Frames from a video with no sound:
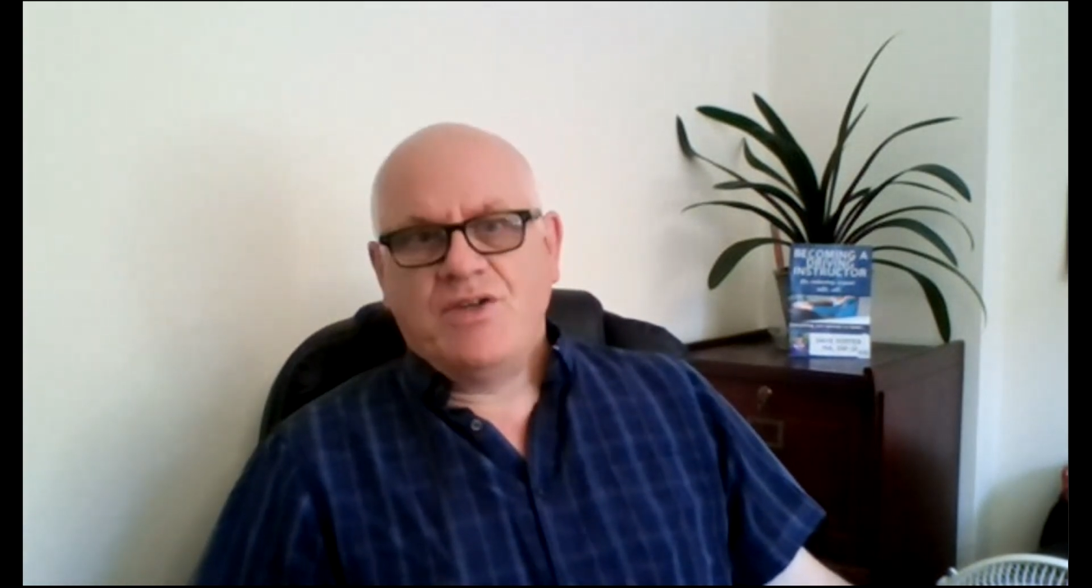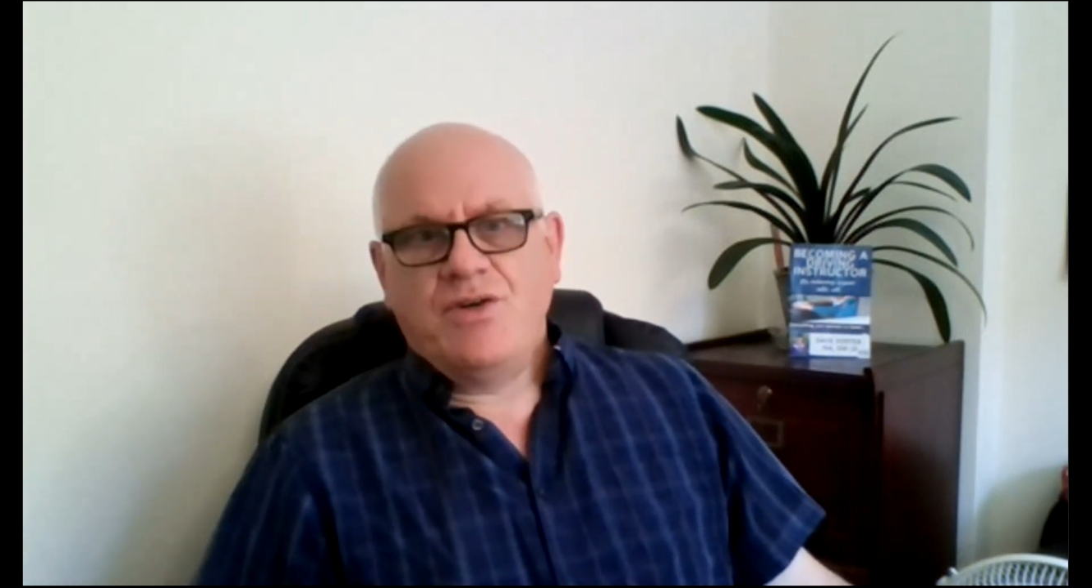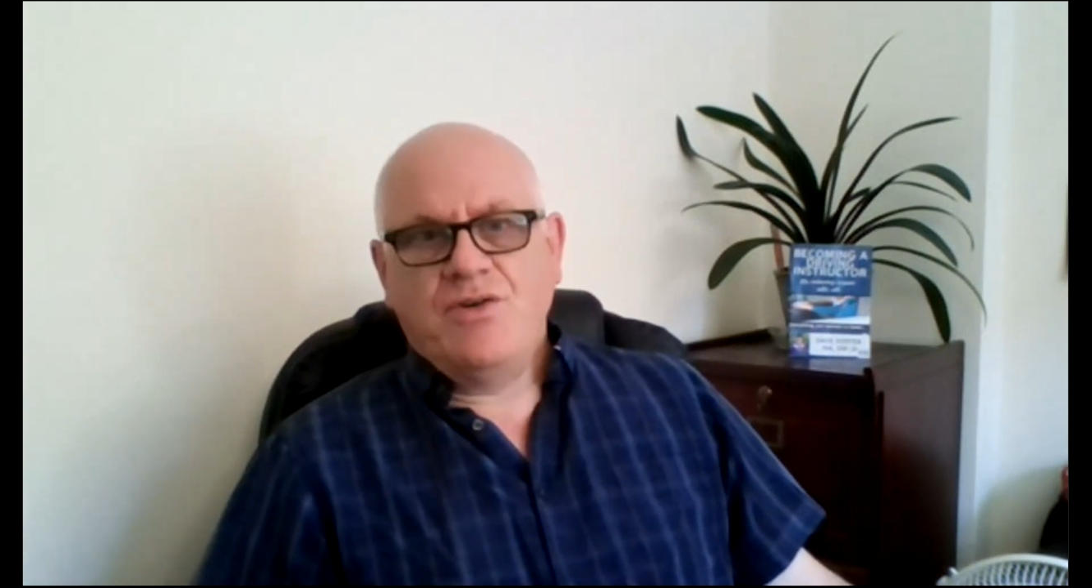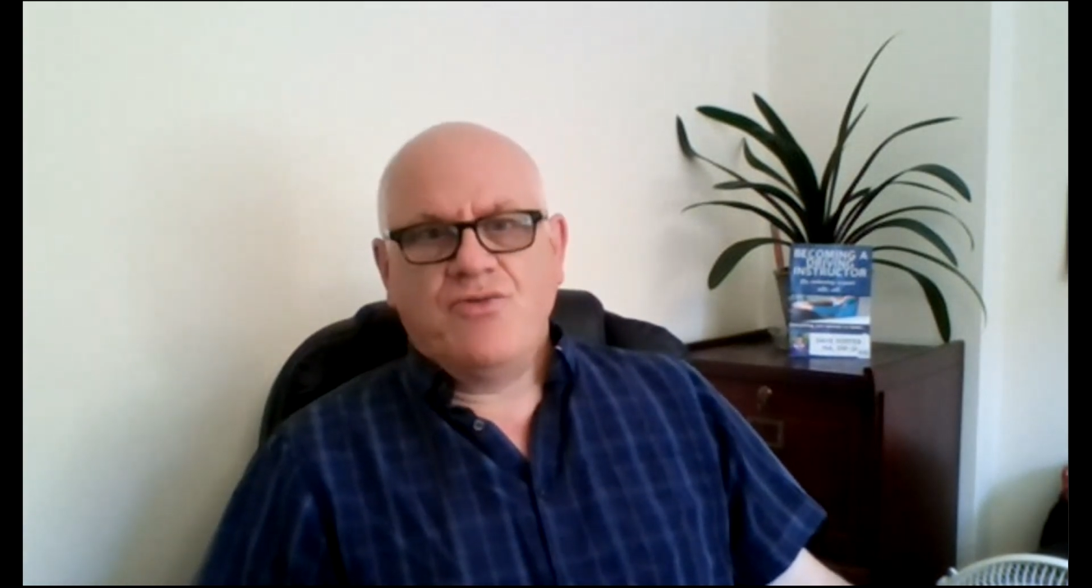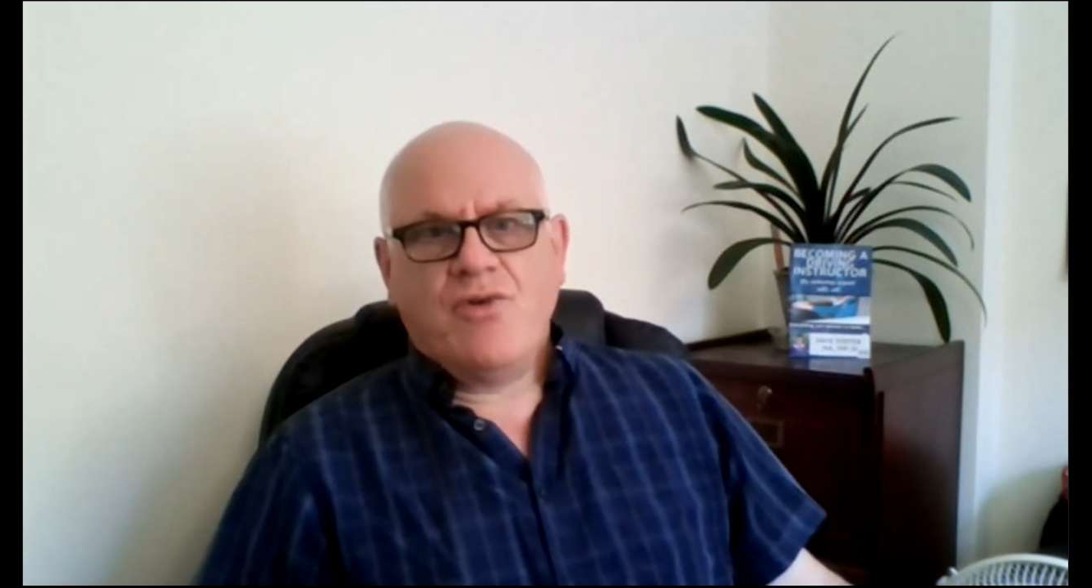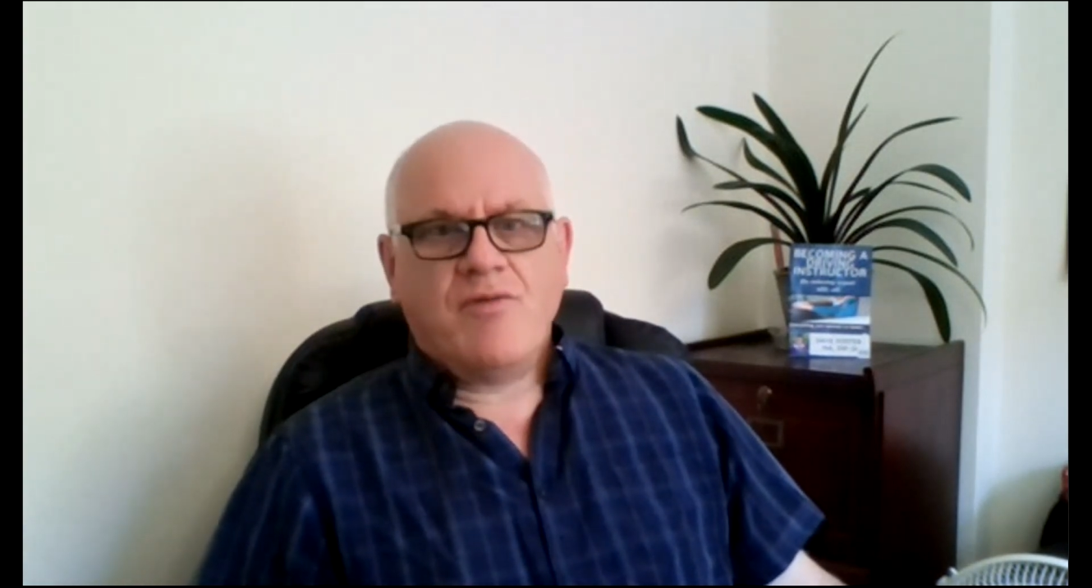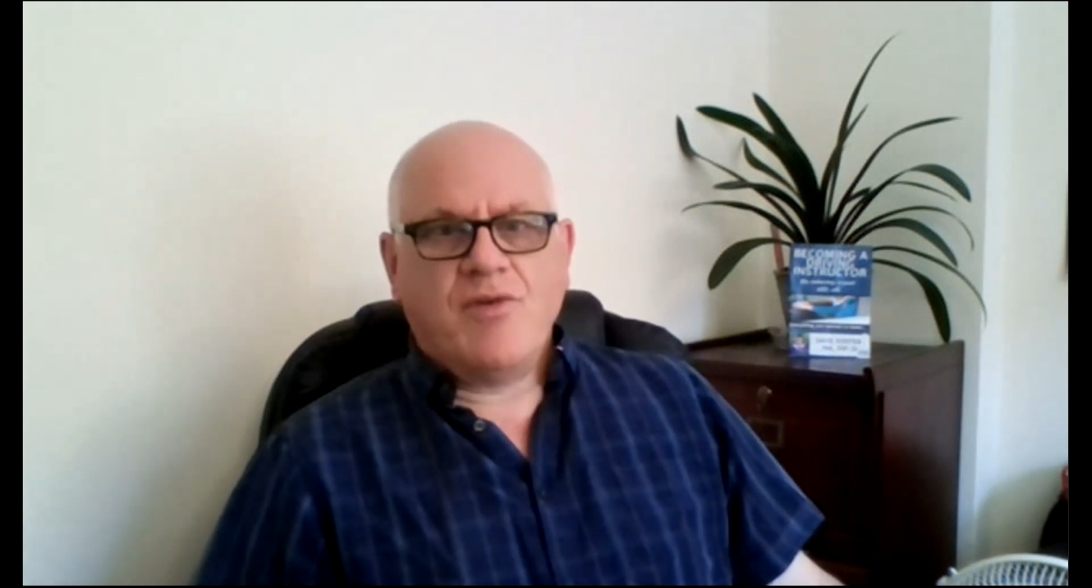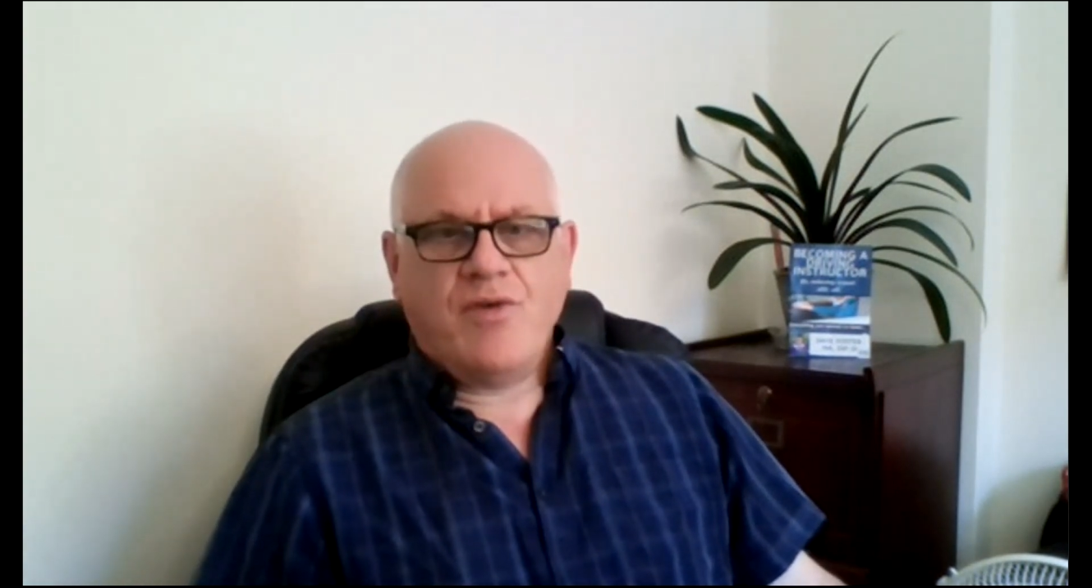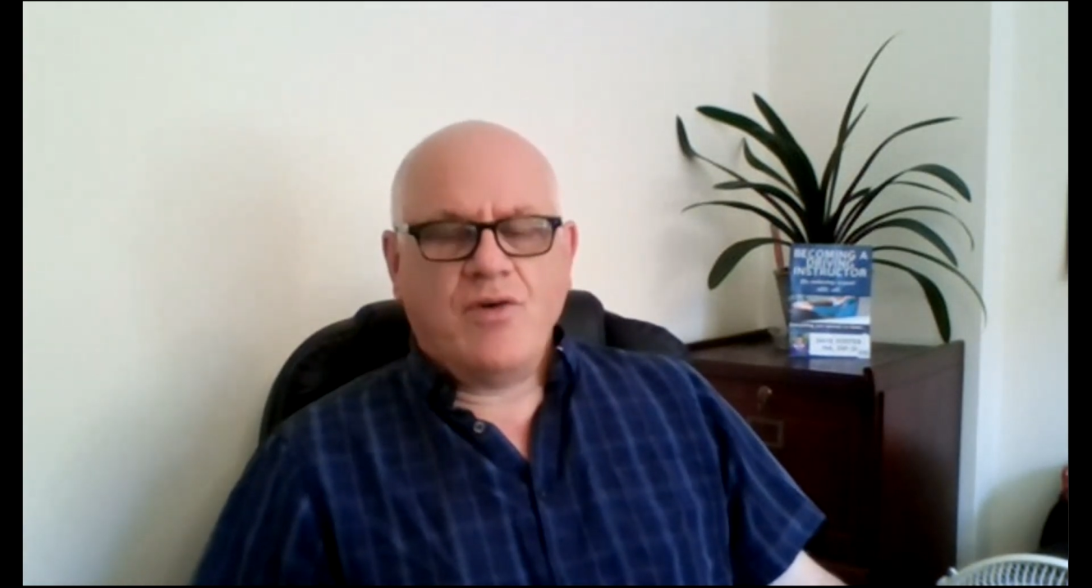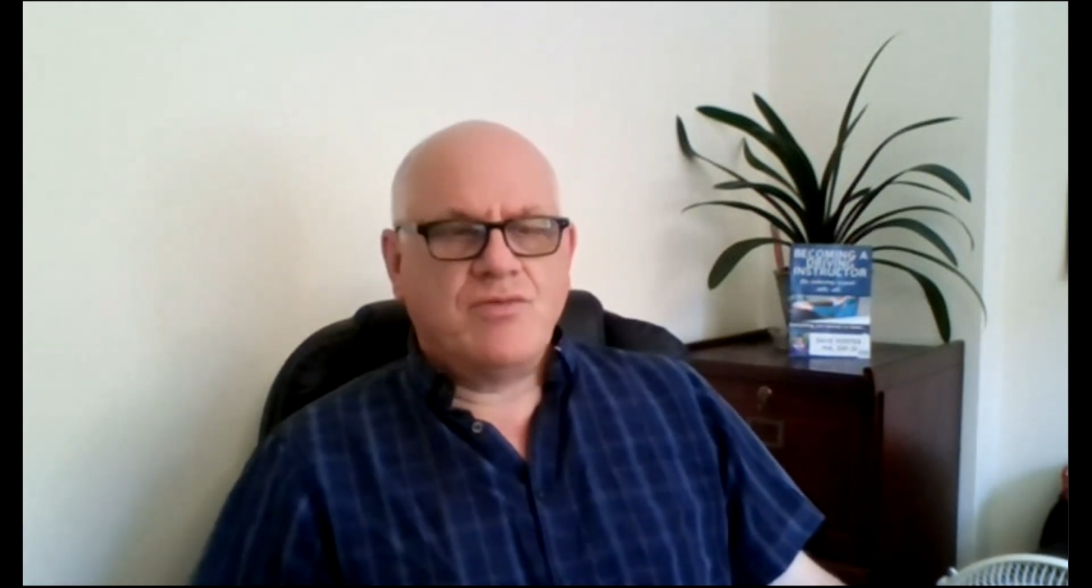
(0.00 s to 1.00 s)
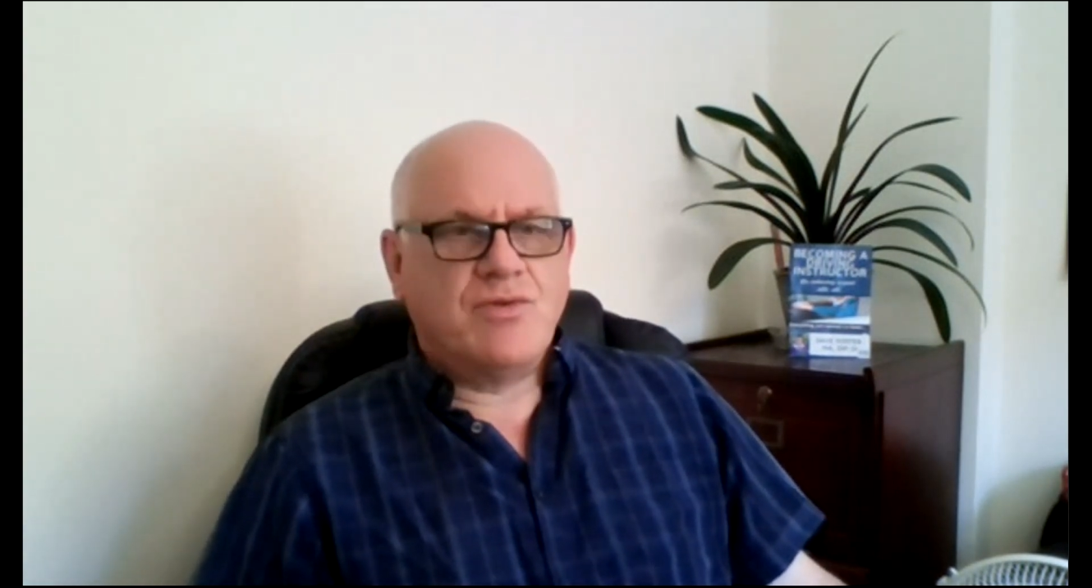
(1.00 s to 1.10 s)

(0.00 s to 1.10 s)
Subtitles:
2 driver faults,